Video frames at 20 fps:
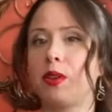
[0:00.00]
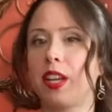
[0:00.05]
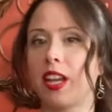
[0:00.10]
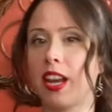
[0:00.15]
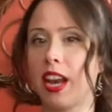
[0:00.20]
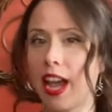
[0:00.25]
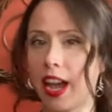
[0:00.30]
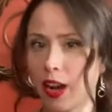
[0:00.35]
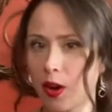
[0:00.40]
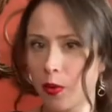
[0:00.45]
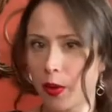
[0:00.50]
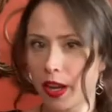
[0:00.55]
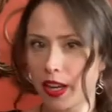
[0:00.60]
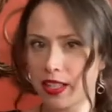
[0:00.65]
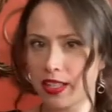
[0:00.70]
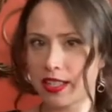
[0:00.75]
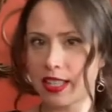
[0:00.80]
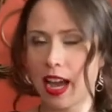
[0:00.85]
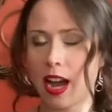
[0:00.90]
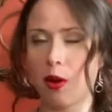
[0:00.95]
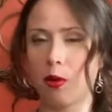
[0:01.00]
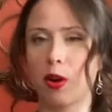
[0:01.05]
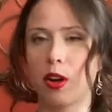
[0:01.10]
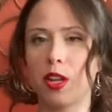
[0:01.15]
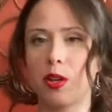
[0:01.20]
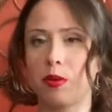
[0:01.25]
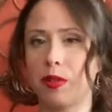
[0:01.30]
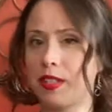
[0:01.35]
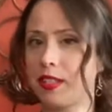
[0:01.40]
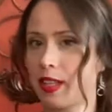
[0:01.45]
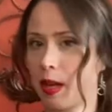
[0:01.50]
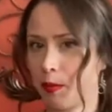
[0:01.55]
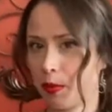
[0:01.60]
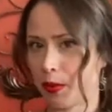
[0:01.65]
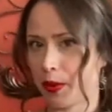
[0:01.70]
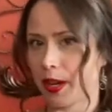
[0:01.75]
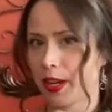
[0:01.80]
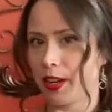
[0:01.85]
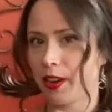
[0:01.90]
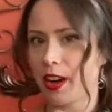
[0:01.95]
an egg white sour, you would
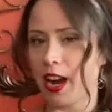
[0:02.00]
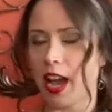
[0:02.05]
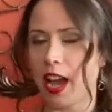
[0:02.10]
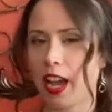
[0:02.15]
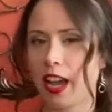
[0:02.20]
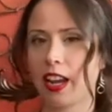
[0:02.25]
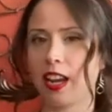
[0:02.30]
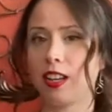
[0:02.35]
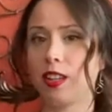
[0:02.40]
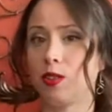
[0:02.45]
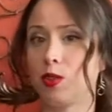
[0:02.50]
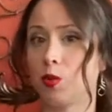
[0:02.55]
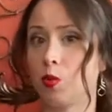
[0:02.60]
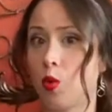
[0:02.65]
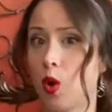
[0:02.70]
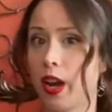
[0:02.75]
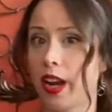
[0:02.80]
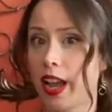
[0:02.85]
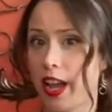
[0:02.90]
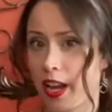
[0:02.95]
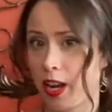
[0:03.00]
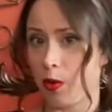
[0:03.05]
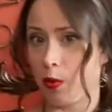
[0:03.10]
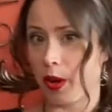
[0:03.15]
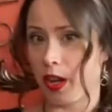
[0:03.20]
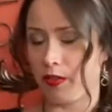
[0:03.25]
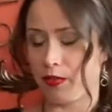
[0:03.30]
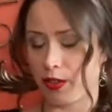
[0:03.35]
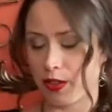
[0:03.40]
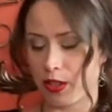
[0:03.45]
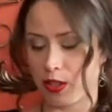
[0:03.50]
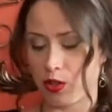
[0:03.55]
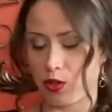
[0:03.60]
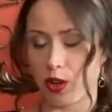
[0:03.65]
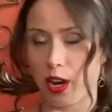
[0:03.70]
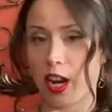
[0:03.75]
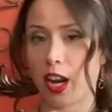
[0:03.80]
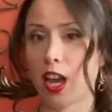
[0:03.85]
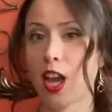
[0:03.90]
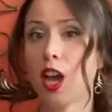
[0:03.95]
separate your egg and use 1 egg white for this
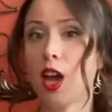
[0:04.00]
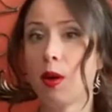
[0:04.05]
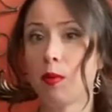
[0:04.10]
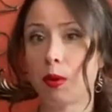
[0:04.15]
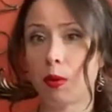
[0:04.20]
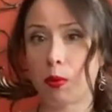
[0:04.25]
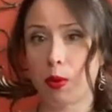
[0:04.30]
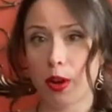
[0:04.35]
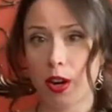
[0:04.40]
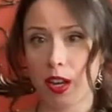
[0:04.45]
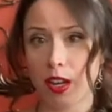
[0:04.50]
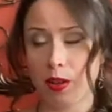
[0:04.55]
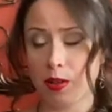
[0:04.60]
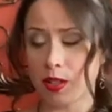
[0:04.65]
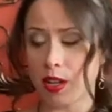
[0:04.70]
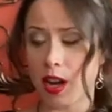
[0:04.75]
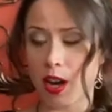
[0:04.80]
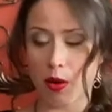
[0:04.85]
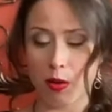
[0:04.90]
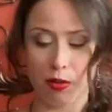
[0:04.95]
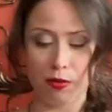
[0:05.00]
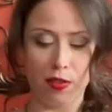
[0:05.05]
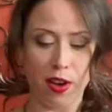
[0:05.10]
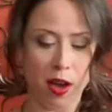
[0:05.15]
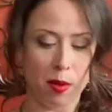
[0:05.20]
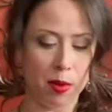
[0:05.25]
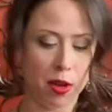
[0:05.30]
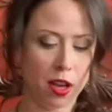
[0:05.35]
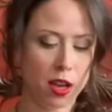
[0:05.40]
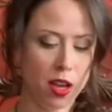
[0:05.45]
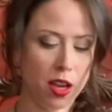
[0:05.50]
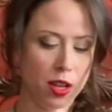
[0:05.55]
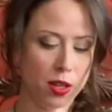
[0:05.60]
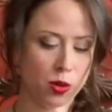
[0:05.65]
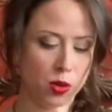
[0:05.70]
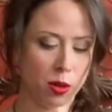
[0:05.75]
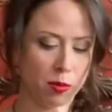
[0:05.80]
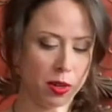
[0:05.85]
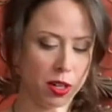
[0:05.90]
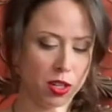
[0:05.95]
drink. But we're gonna use aquafaba. So
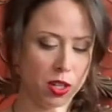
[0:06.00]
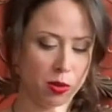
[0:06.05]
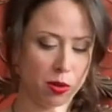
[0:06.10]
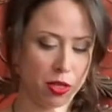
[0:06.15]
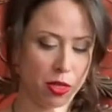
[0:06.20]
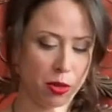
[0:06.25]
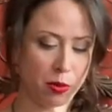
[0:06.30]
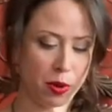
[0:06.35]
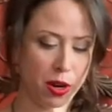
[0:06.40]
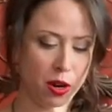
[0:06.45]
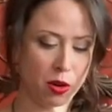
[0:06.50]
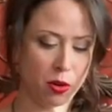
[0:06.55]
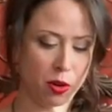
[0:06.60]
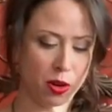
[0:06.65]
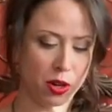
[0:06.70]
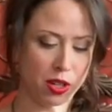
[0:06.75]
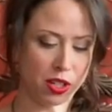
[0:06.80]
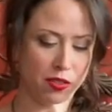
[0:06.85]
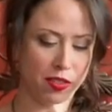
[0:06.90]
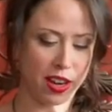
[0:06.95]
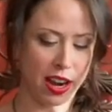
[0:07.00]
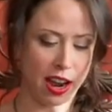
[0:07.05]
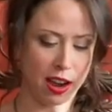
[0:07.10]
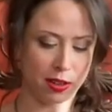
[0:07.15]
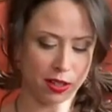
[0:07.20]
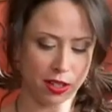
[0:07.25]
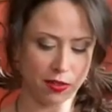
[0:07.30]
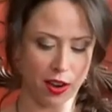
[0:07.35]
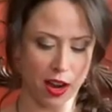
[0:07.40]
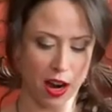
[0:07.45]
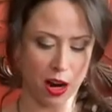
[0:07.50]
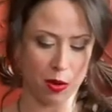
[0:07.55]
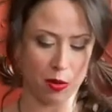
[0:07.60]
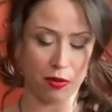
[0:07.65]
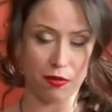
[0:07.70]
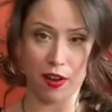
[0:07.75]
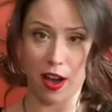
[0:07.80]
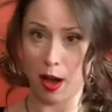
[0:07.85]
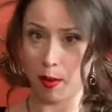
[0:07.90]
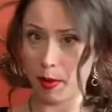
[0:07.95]
I'm gonna do 3/4 of an ounce of
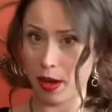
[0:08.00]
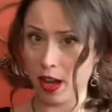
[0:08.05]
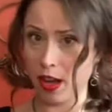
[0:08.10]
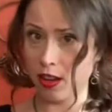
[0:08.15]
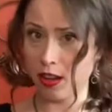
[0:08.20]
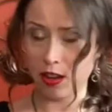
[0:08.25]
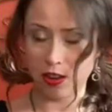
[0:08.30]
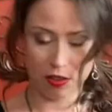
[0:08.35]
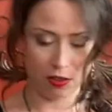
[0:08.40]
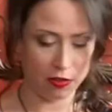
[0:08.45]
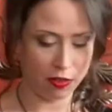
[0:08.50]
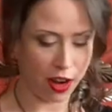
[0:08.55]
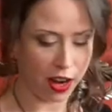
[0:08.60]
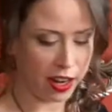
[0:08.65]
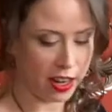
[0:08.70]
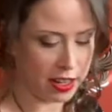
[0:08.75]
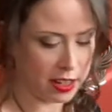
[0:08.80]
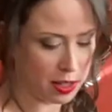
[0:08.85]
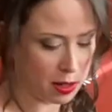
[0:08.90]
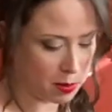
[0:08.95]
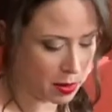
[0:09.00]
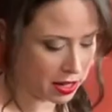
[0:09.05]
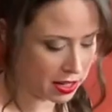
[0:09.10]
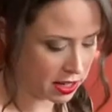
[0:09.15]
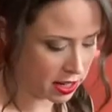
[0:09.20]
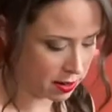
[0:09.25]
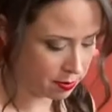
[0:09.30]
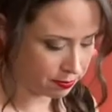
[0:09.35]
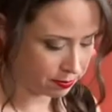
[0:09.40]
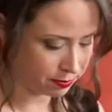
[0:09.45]
aquafaba right into my tin.